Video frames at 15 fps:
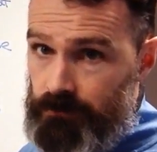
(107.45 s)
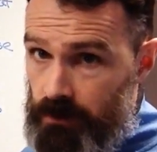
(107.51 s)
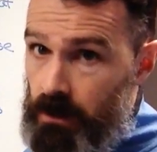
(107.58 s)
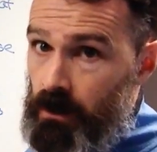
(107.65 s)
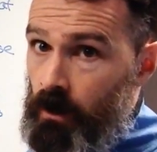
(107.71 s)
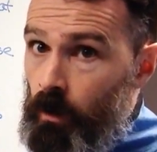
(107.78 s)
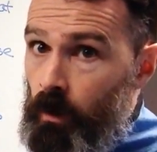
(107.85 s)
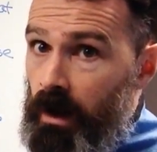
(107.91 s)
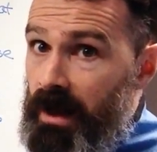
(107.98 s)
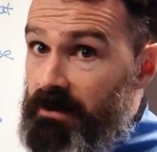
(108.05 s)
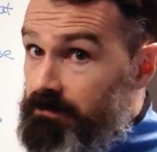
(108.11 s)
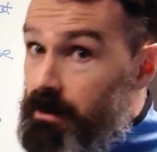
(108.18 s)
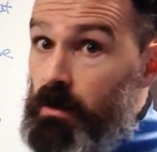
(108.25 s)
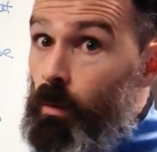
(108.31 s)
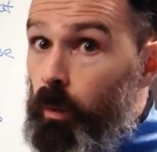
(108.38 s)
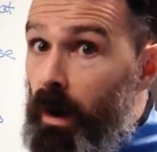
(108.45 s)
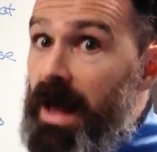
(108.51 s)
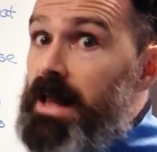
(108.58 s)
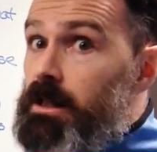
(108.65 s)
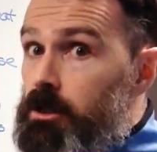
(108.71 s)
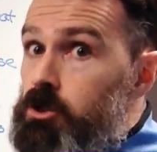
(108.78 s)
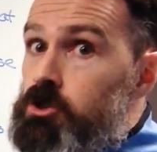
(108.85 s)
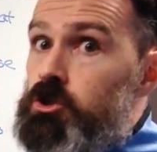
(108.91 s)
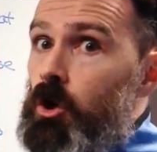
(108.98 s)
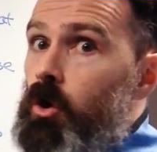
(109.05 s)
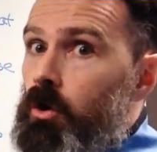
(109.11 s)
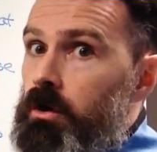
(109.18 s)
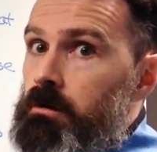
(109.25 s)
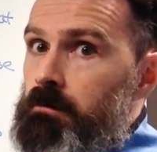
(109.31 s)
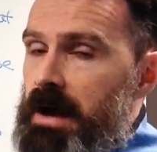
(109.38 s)
you know, a very well
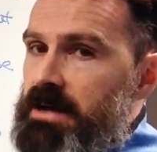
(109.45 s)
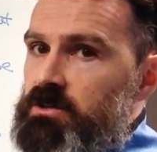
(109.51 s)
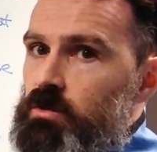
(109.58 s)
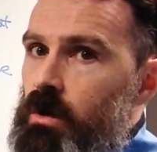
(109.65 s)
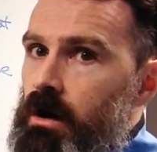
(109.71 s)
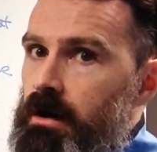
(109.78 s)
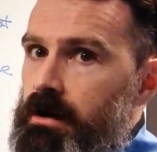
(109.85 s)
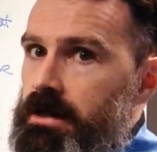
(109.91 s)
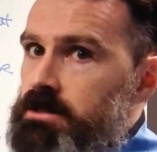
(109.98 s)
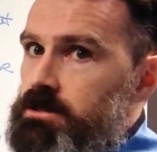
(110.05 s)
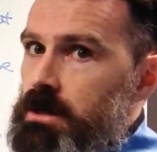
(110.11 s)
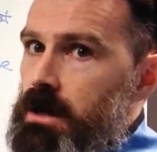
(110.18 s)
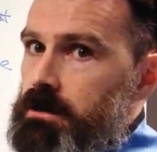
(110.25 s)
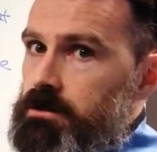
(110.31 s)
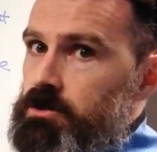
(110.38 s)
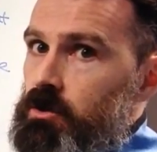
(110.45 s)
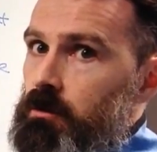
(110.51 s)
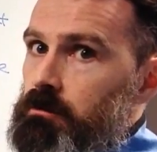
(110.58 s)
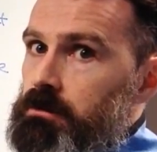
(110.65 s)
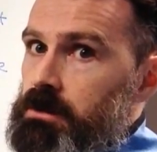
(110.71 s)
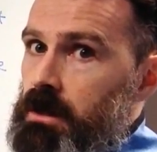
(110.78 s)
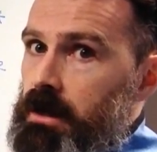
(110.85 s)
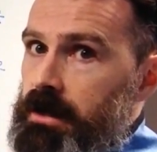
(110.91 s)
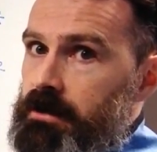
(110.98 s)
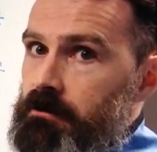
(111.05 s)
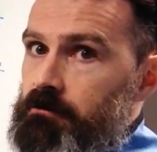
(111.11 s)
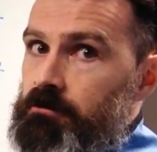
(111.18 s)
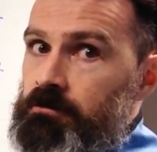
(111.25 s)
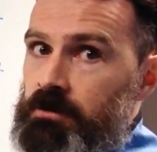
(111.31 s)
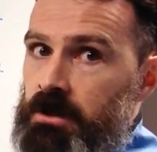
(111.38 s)
done back squat. It's not some kind
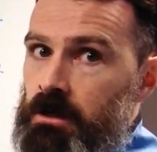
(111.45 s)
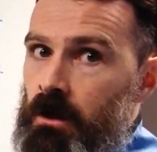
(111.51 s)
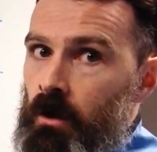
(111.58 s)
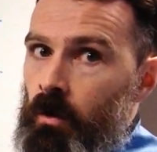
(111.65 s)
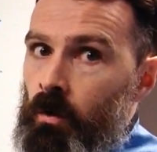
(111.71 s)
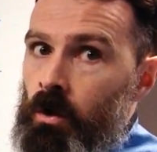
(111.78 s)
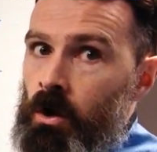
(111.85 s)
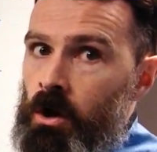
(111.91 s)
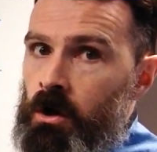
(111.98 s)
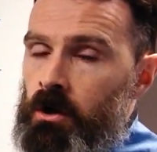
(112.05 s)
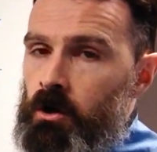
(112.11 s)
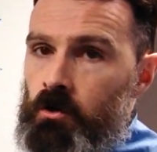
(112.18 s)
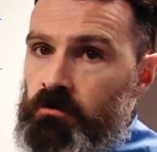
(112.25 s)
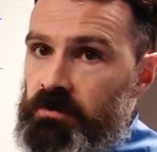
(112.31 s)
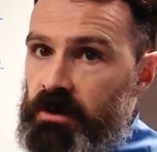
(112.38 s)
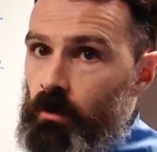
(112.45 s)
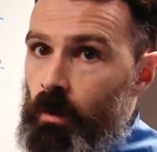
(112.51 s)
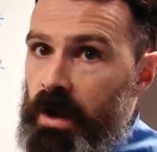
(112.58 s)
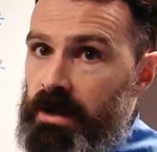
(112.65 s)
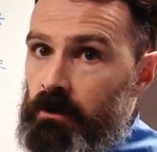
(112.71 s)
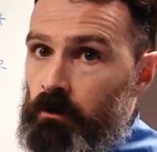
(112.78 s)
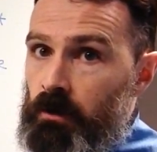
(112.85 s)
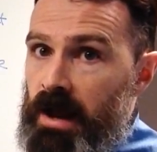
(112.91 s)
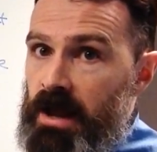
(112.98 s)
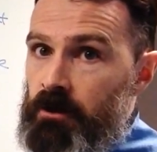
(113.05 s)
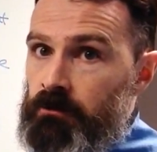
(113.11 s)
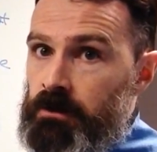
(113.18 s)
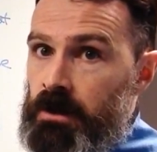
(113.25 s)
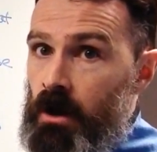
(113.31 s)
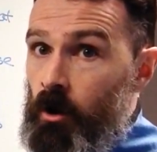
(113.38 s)
of, you know, hoofing weight
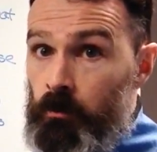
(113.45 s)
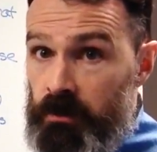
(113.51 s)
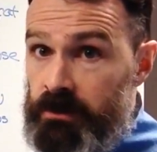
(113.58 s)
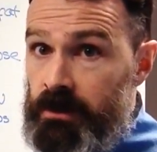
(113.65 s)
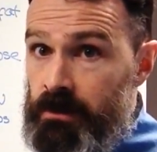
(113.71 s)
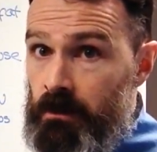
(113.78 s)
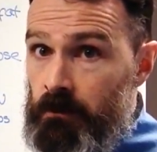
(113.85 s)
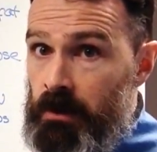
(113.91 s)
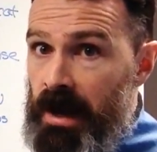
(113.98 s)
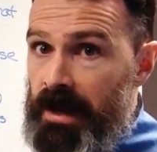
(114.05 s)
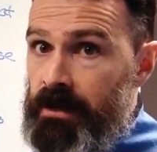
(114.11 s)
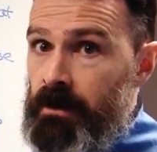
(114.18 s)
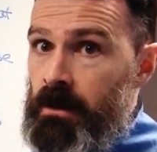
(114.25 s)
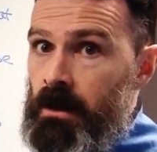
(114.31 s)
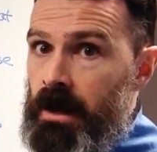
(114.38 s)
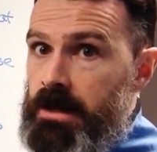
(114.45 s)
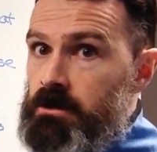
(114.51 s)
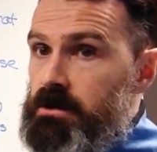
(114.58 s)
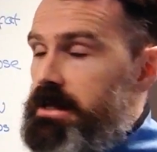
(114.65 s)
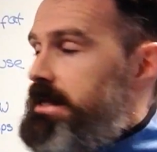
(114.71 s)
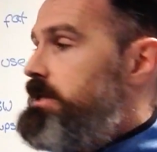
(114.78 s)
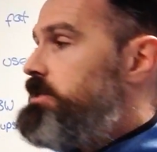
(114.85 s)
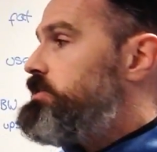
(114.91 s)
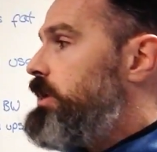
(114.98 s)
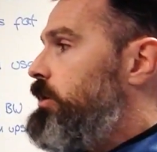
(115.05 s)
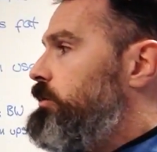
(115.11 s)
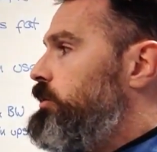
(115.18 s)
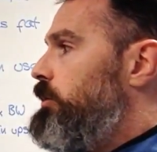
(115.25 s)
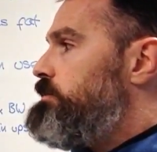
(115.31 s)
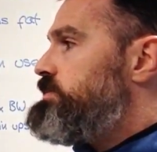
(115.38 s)
around and hoping that your back and your knees
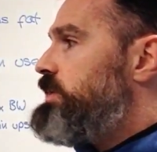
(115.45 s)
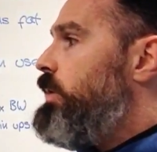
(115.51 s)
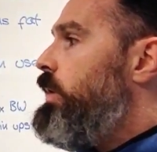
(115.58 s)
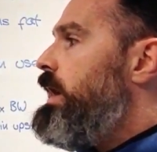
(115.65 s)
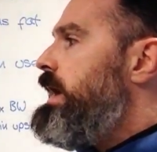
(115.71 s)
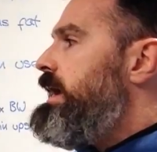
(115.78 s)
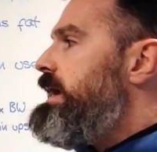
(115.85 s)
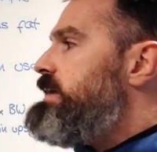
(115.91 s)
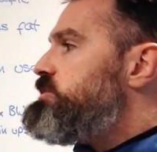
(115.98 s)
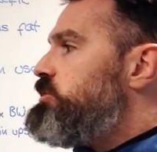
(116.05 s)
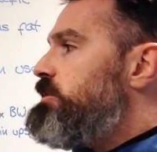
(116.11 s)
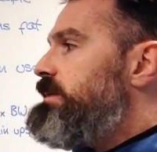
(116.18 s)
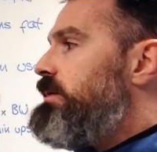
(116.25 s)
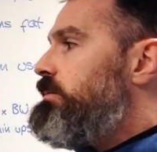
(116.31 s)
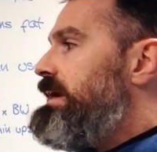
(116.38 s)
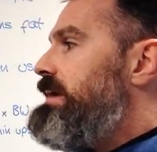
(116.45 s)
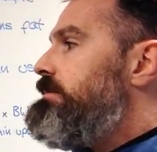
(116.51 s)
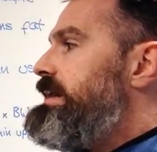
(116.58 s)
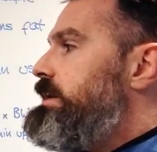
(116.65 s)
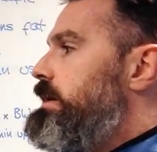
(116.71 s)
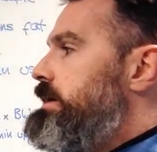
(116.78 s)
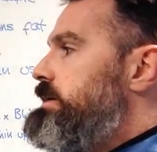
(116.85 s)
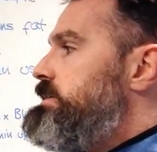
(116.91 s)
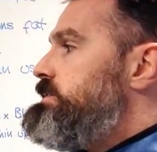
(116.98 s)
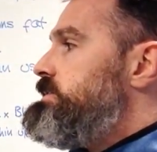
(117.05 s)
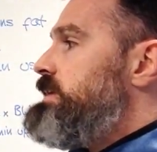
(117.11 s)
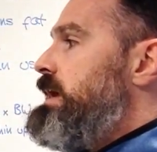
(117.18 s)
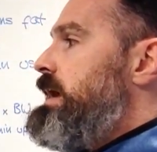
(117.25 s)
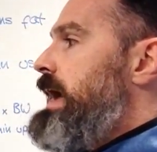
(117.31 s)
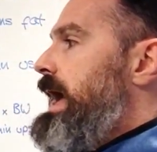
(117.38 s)
hold up. So it's going to be a really, really
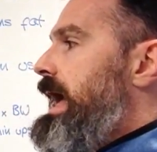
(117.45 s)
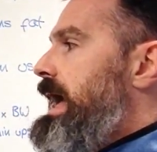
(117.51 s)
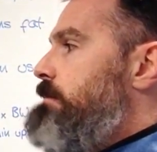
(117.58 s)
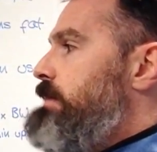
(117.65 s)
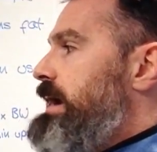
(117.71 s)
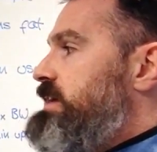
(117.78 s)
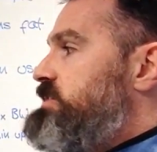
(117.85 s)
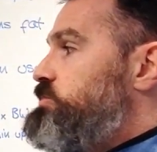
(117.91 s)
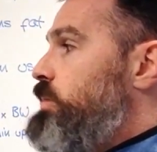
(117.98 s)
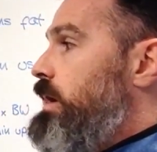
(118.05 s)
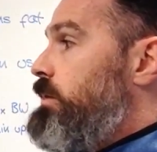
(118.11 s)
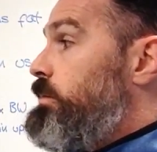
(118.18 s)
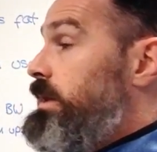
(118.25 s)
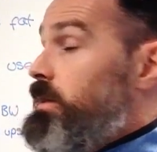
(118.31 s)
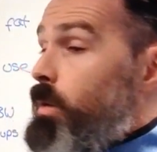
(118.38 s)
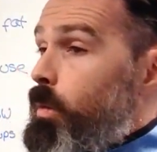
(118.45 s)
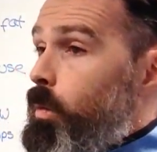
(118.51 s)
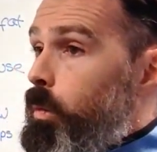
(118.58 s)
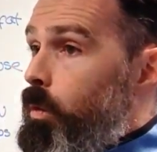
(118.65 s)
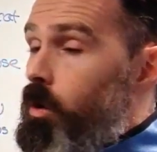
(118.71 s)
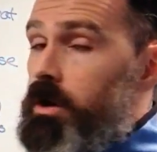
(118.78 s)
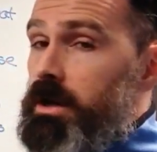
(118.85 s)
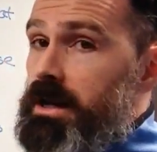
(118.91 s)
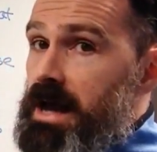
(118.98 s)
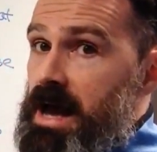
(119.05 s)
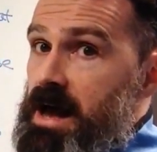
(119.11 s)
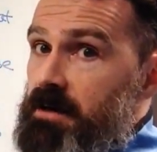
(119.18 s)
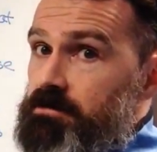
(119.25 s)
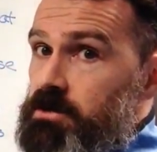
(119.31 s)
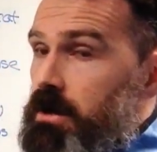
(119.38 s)
nice back squat with
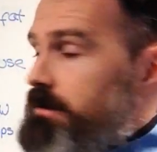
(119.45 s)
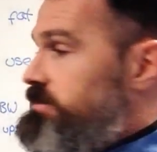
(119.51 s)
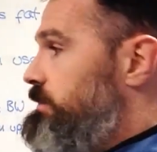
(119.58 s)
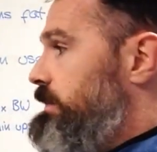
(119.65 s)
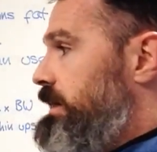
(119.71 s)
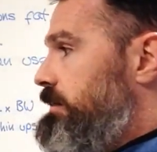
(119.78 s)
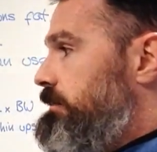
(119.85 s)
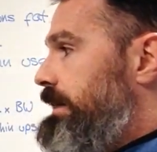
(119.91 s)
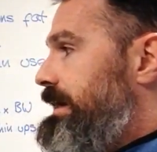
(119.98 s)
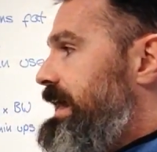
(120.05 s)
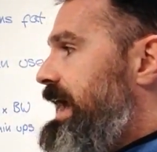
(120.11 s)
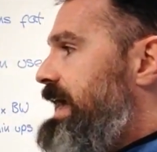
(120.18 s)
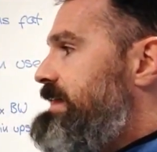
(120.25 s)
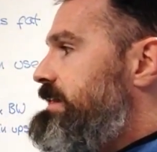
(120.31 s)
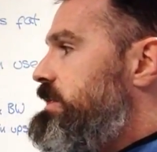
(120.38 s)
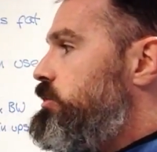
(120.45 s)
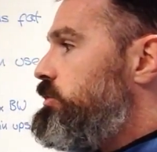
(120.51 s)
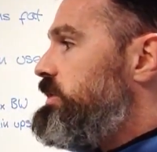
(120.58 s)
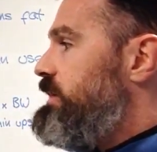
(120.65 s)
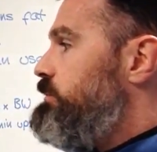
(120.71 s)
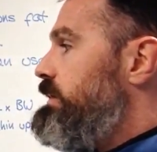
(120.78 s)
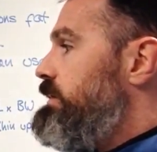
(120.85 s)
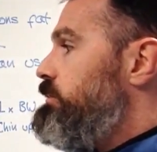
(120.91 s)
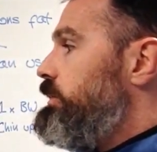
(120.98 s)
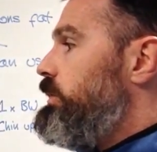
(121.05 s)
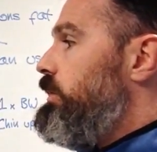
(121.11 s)
1.5 times your body weight. And then the other thing we would